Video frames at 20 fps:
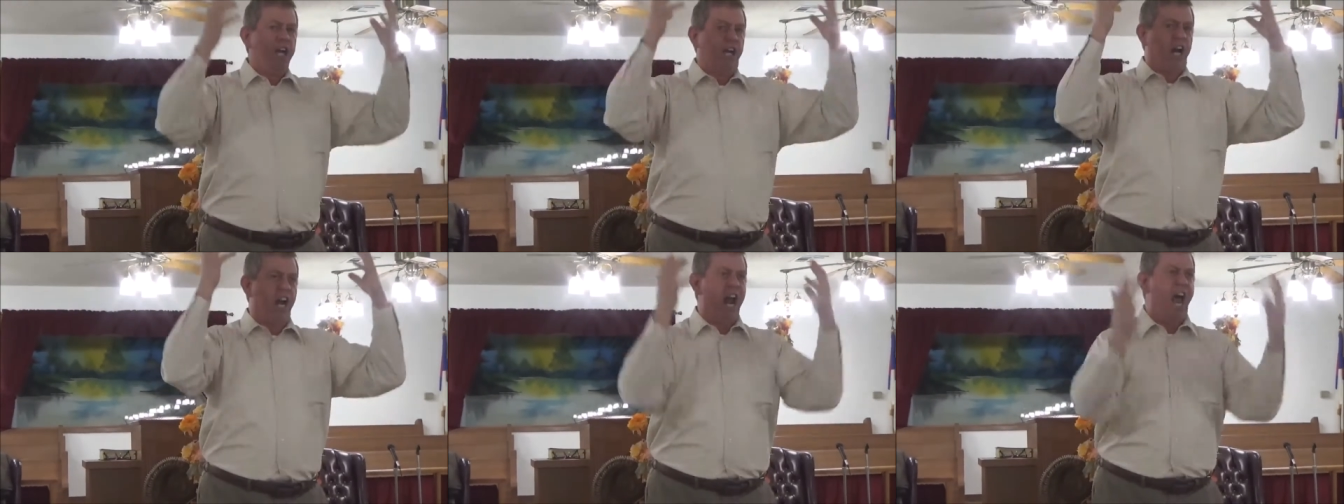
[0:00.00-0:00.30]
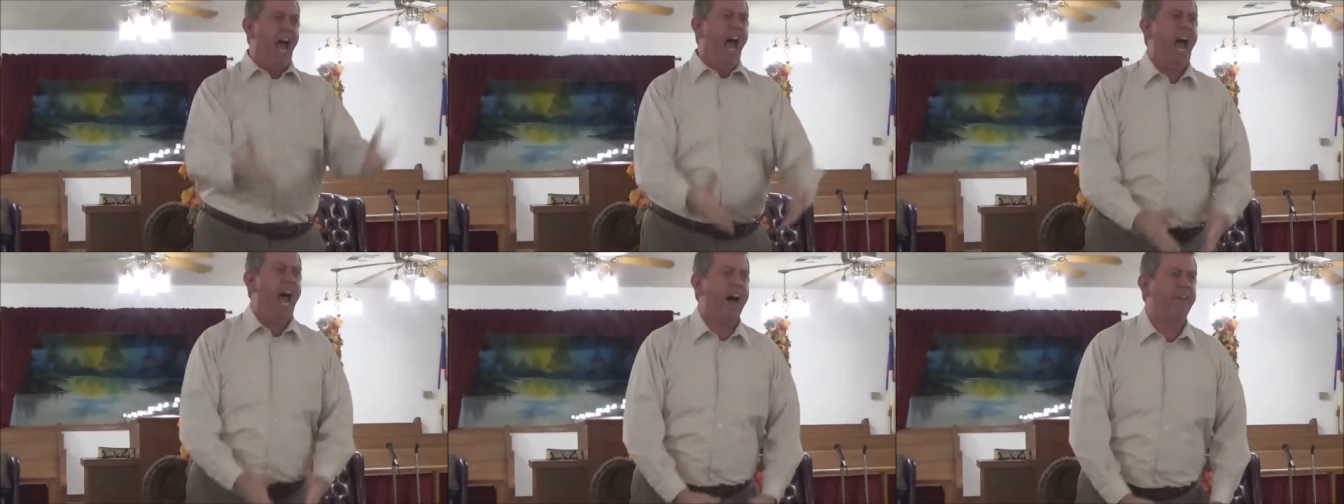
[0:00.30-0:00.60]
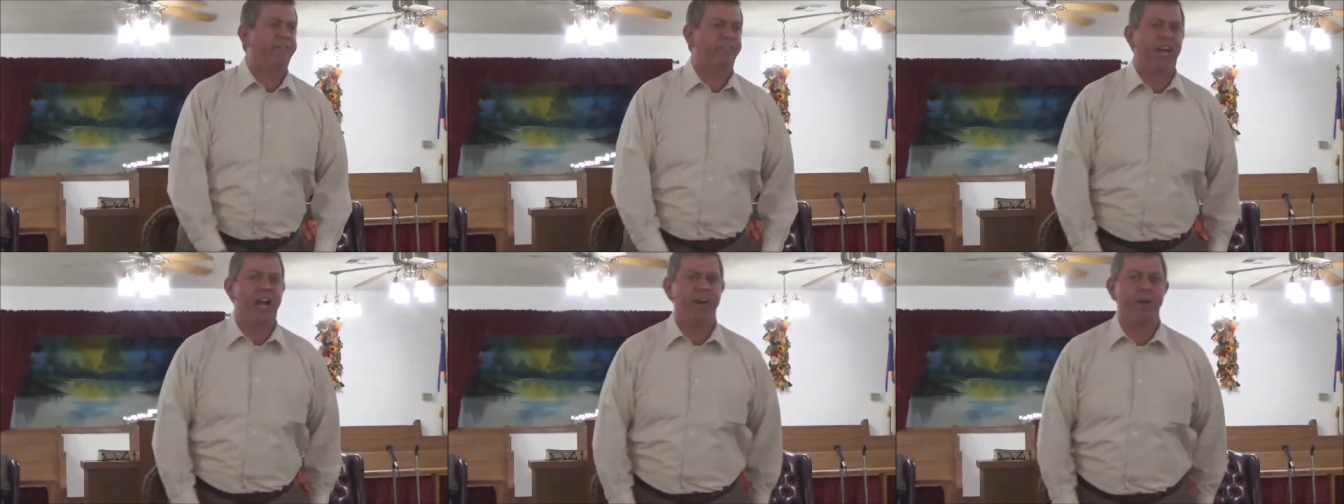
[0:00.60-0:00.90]
a
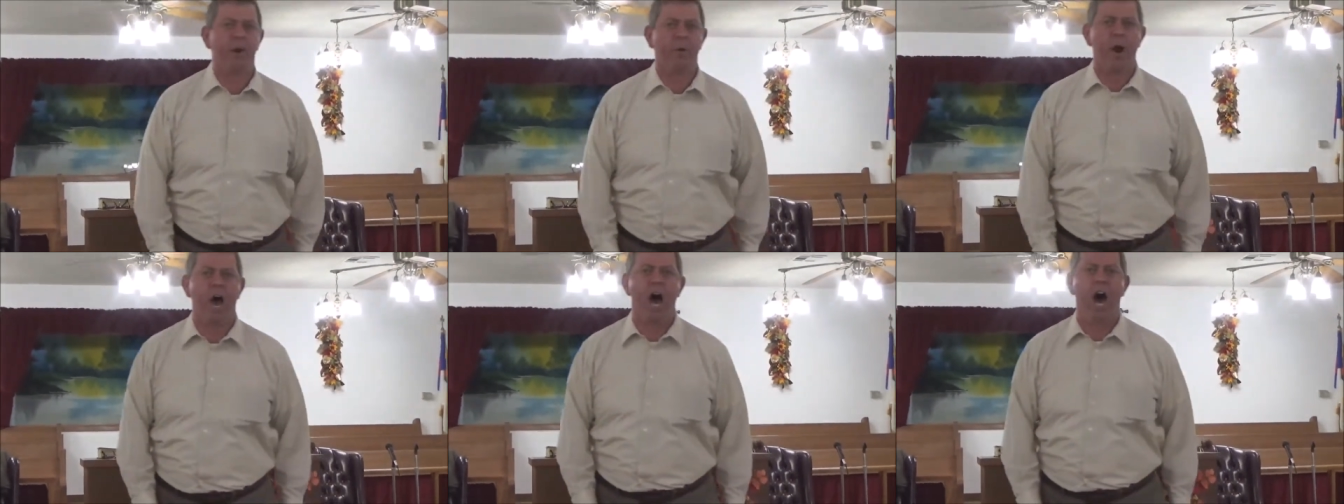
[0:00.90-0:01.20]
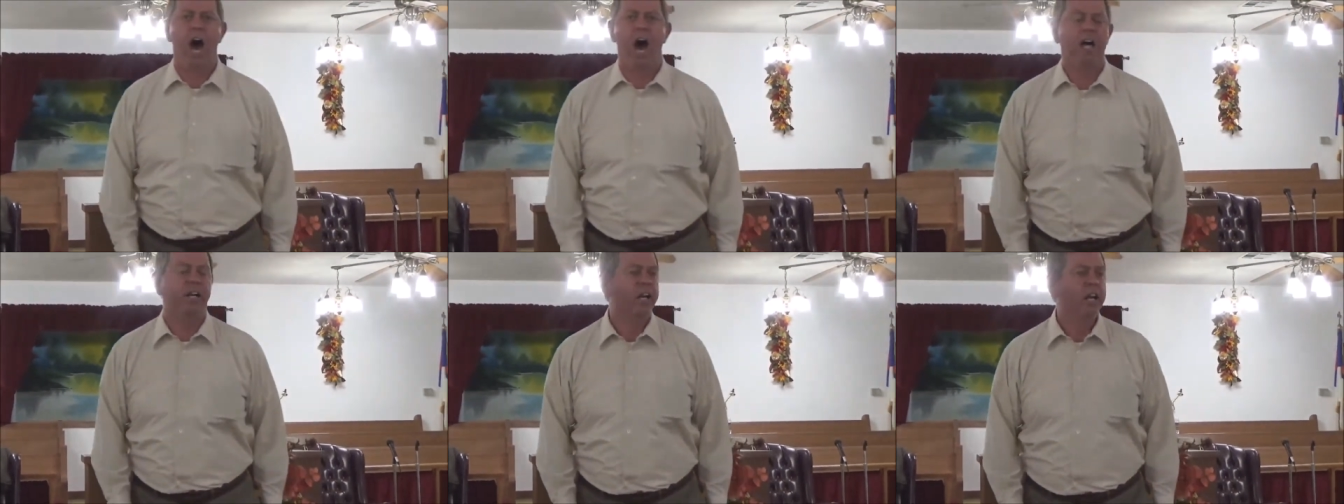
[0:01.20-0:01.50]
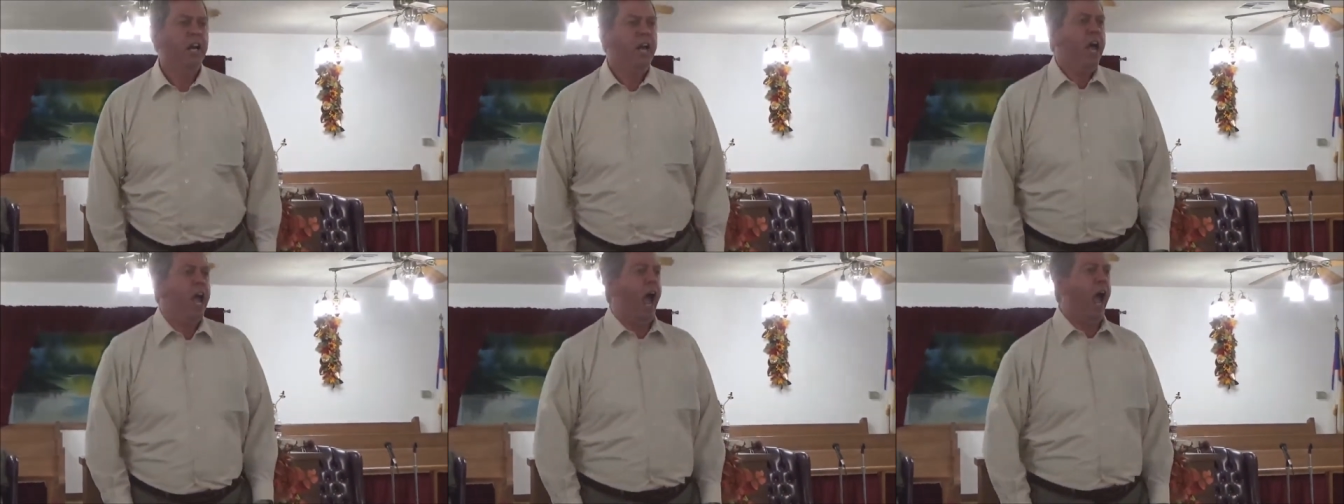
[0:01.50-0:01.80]
cleft in the
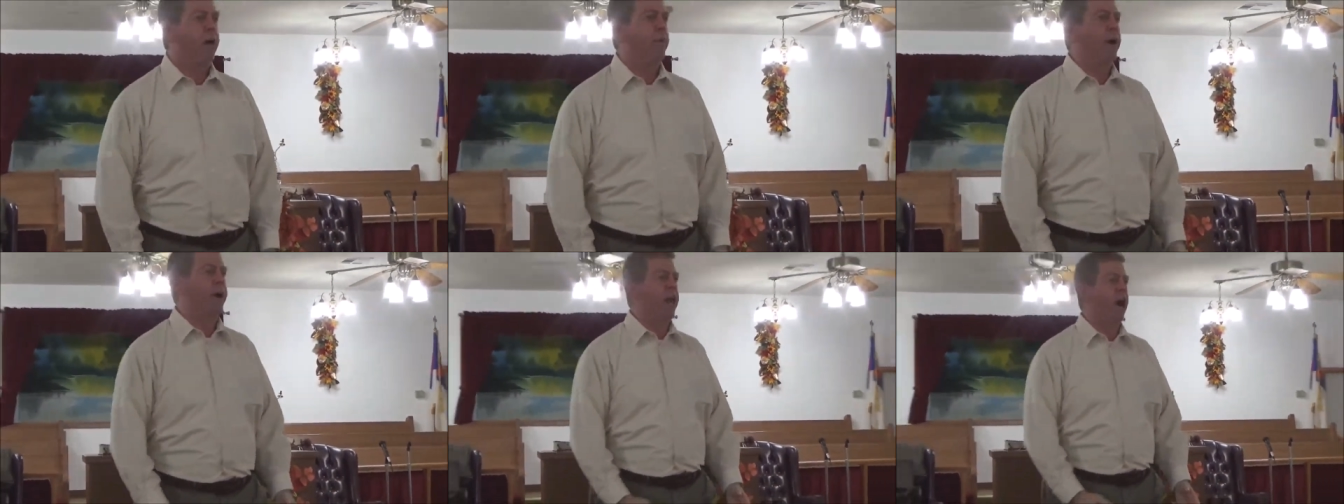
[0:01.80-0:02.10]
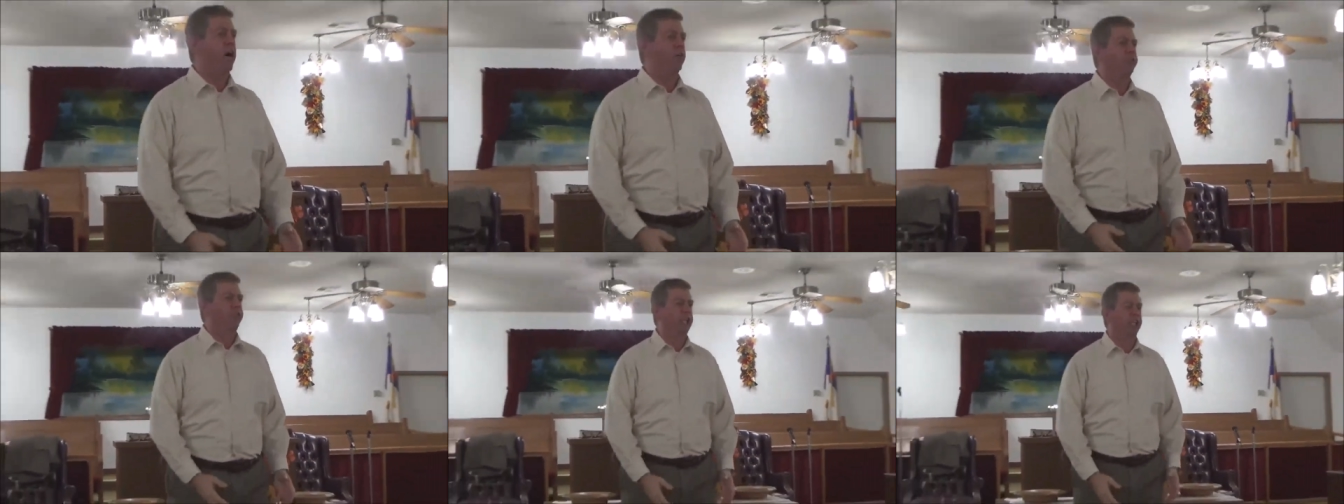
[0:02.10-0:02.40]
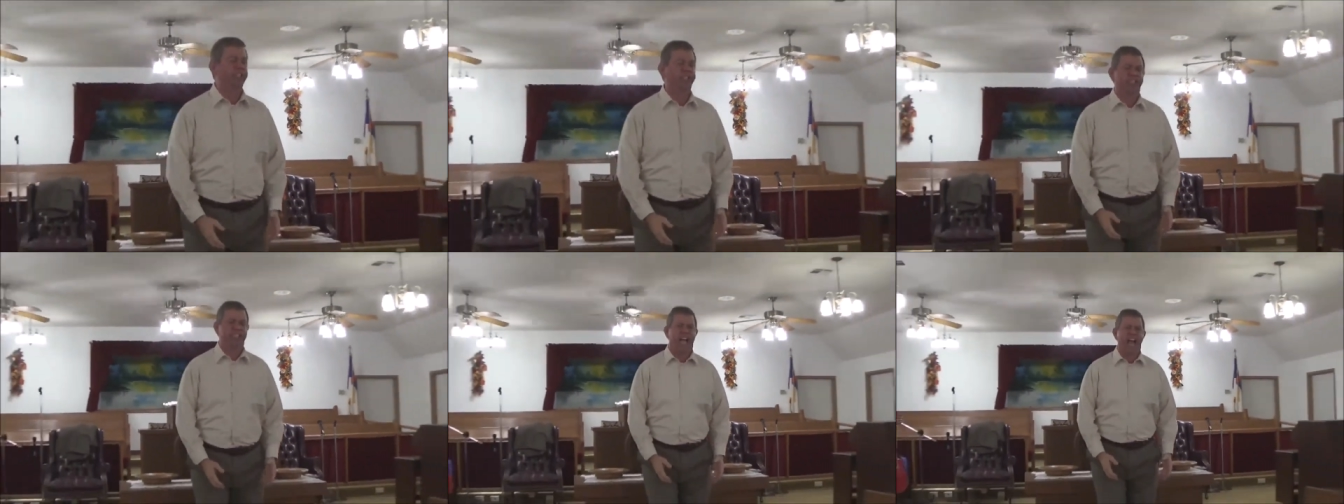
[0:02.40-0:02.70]
rock. And we don't
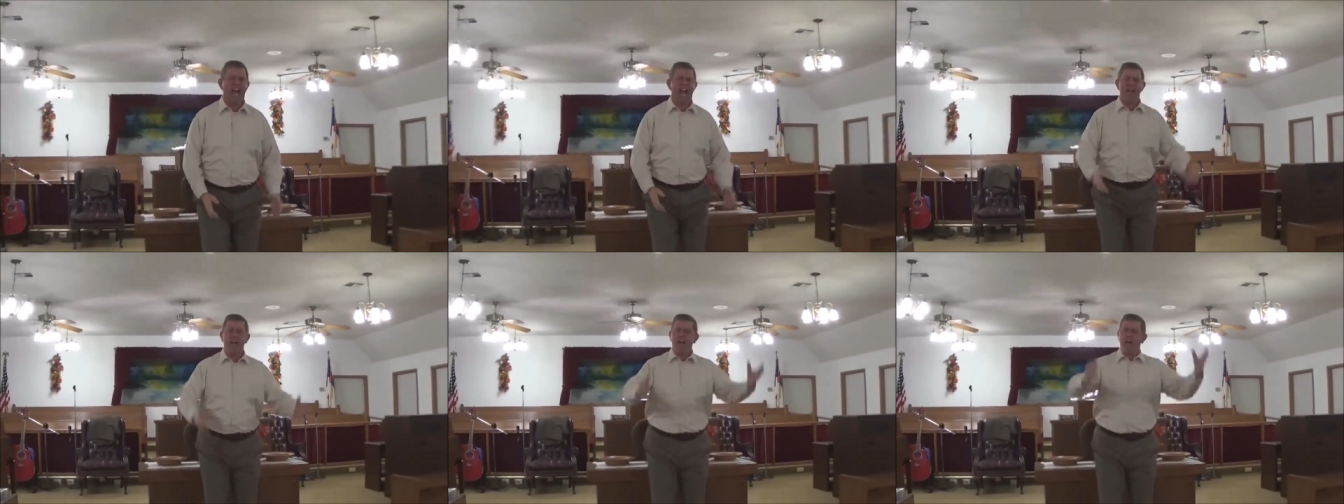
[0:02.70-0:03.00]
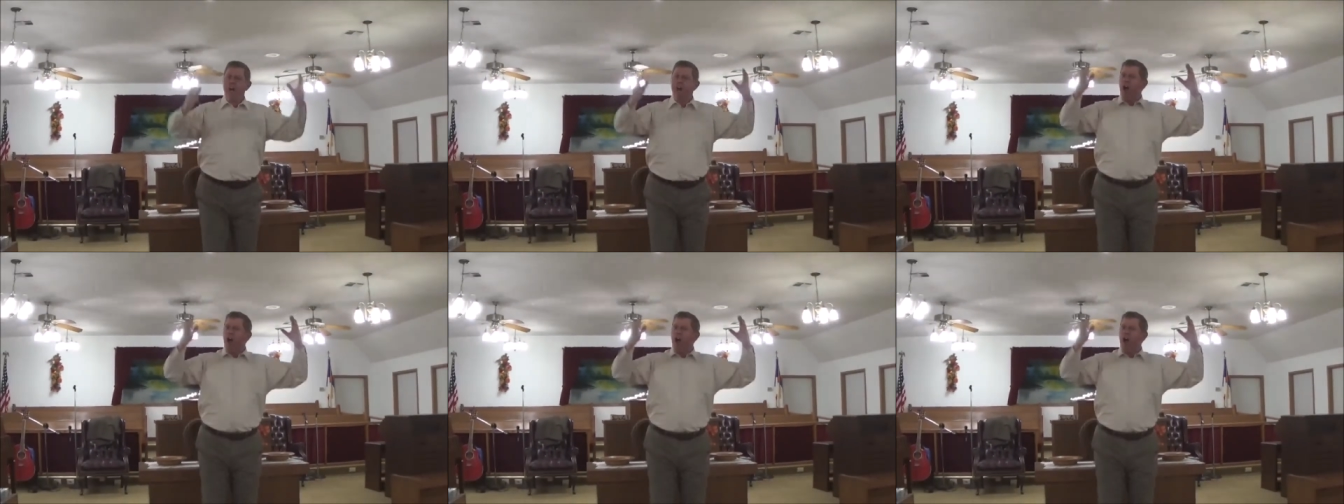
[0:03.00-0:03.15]
just stand